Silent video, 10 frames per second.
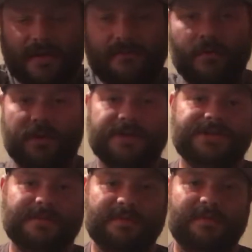for a
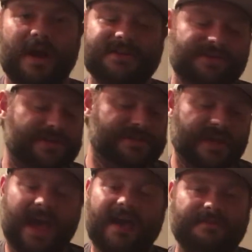cheaper price just
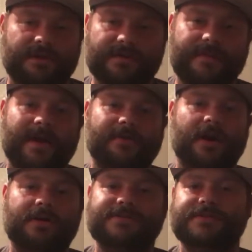to have an Earthbound
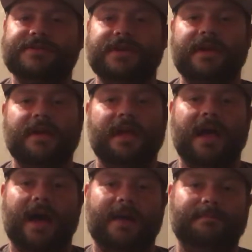cartridge
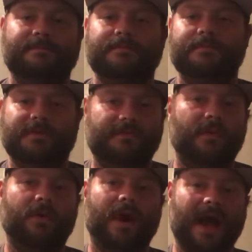
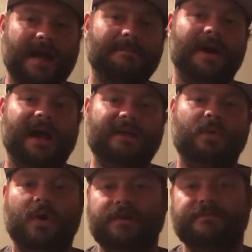before I buy
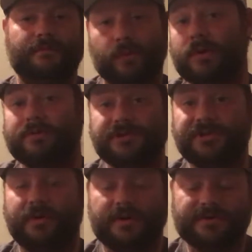one for
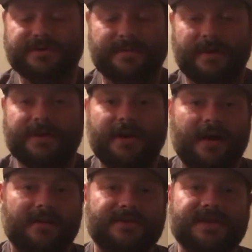$200 some odd.
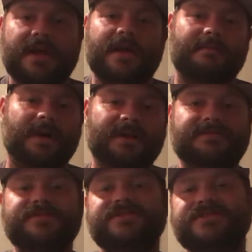
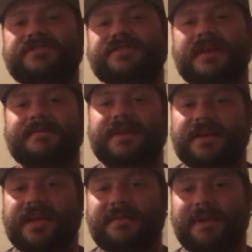But something
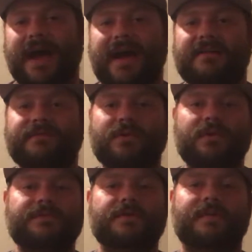to keep an eye out
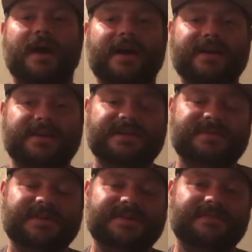for if you're buying
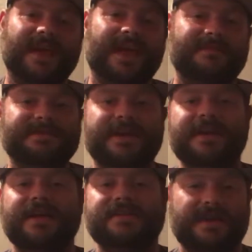expensive games.
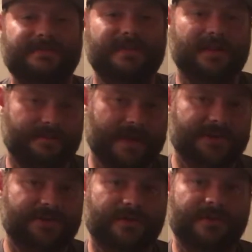Definitely make
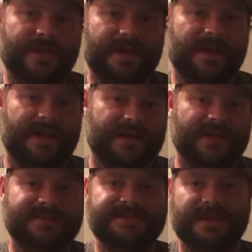sure that it
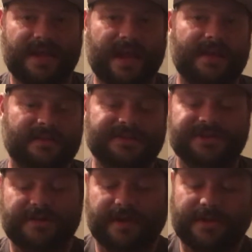is a
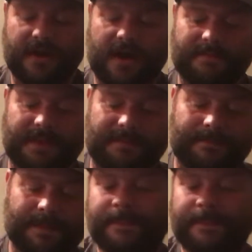legitimate copy.